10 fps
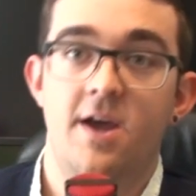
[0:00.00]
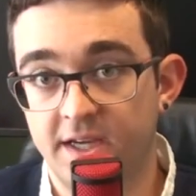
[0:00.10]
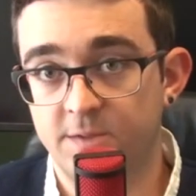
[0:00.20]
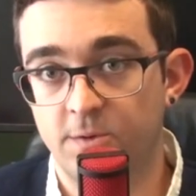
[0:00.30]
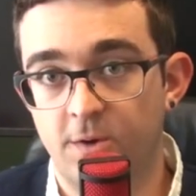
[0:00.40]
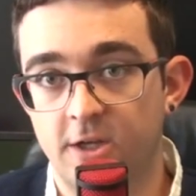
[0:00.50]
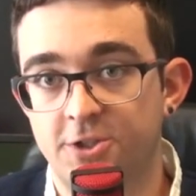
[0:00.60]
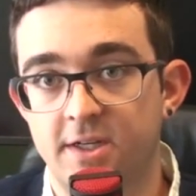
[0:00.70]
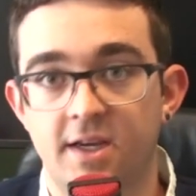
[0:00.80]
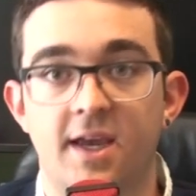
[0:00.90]
Thanks for
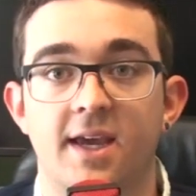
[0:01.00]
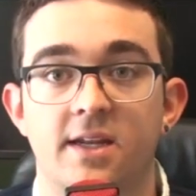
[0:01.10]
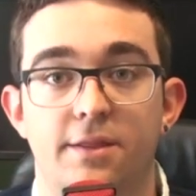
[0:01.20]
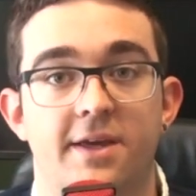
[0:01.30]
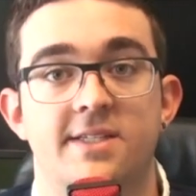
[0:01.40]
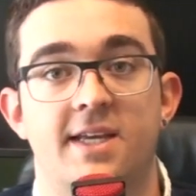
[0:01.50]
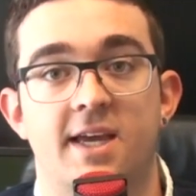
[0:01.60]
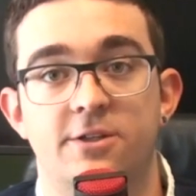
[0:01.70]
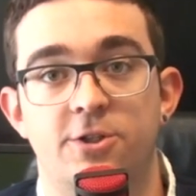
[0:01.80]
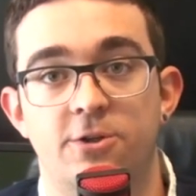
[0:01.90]
watching, and thanks
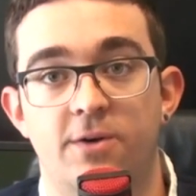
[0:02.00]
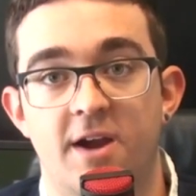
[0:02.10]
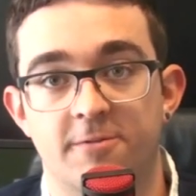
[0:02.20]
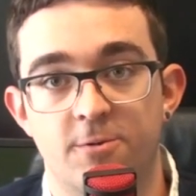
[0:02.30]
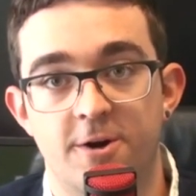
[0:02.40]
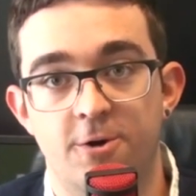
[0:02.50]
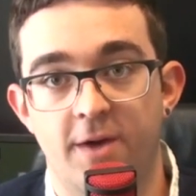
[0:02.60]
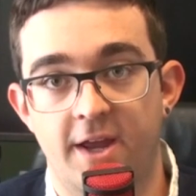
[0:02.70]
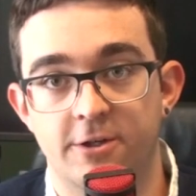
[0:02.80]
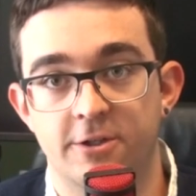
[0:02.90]
again to everyone
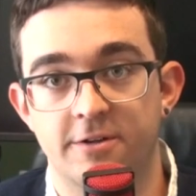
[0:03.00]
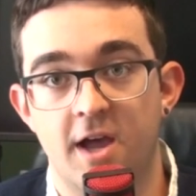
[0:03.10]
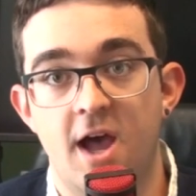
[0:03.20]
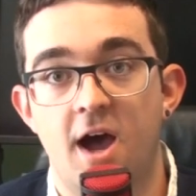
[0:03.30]
who entered.